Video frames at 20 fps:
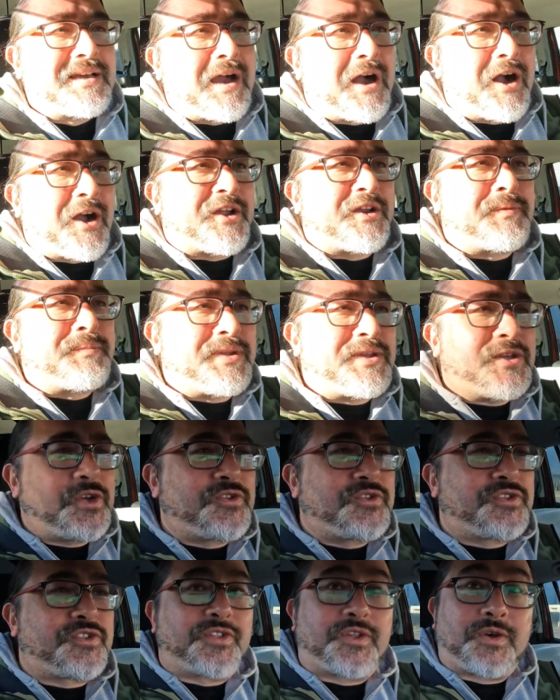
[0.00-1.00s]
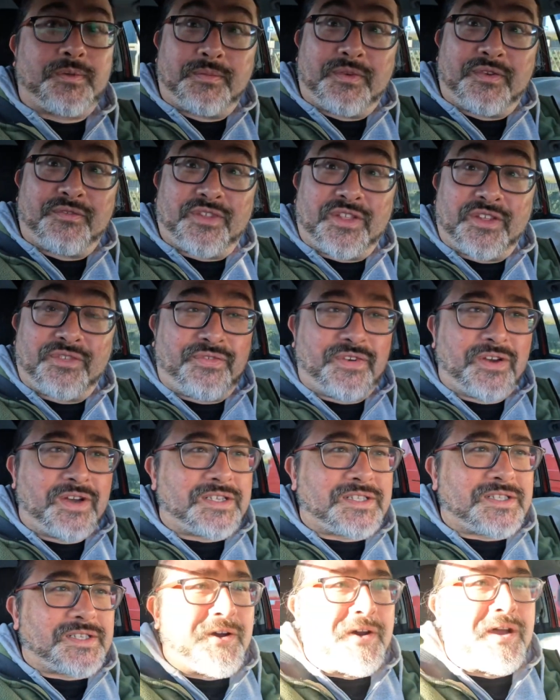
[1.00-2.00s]
I'm going to be using them for the
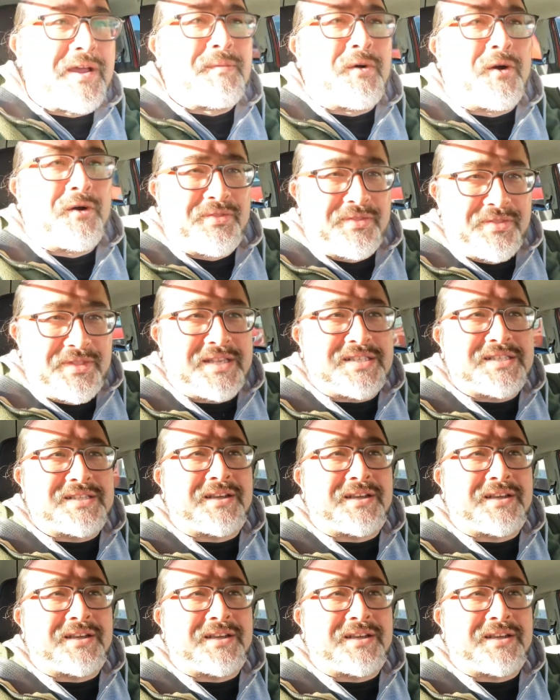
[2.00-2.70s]
first time on this